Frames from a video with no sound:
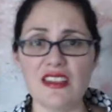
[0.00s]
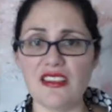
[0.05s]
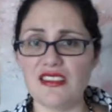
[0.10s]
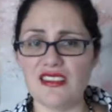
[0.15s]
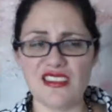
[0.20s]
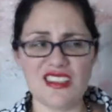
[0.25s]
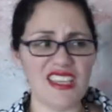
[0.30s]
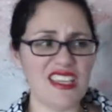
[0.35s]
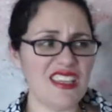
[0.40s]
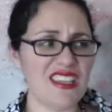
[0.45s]

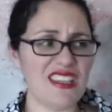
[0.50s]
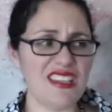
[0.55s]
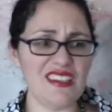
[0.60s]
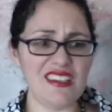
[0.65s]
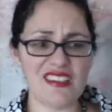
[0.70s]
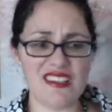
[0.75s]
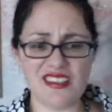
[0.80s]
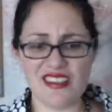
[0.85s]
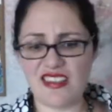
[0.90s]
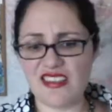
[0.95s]

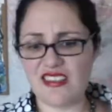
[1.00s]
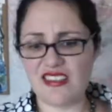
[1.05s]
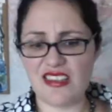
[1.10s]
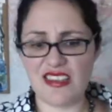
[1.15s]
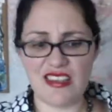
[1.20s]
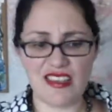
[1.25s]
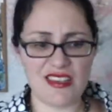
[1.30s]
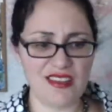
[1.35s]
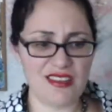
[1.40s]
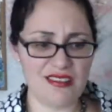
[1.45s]
sticky,
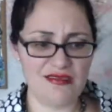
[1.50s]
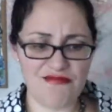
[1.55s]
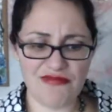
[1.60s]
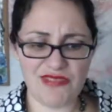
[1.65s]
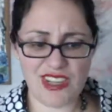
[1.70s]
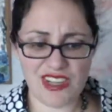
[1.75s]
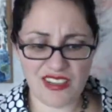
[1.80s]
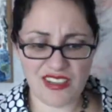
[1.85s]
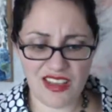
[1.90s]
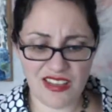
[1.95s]
sleazy,
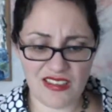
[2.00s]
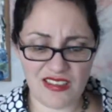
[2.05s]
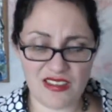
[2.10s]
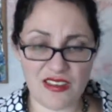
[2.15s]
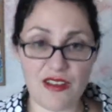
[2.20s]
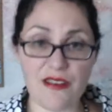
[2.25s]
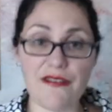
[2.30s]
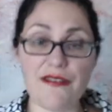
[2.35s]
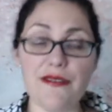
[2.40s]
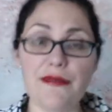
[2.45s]
none of that
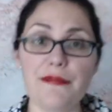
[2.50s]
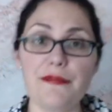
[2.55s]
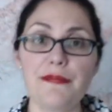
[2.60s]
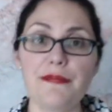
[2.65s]
stuff.